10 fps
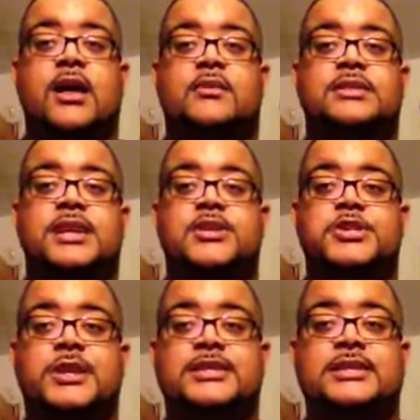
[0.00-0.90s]
It'll take you
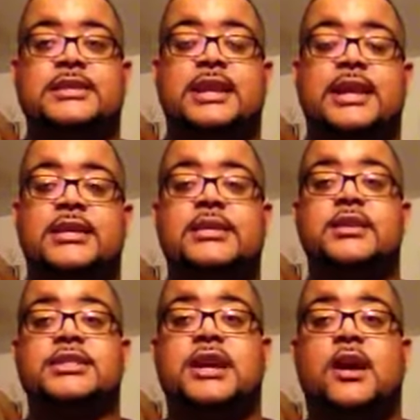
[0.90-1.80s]
straight to the link, so
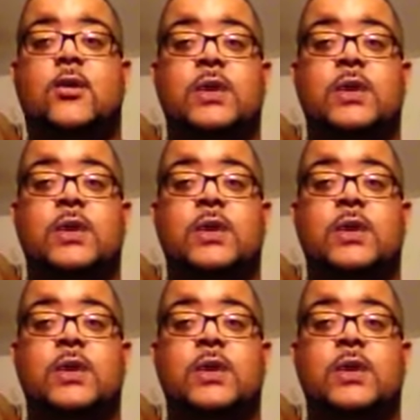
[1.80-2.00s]
you can check out her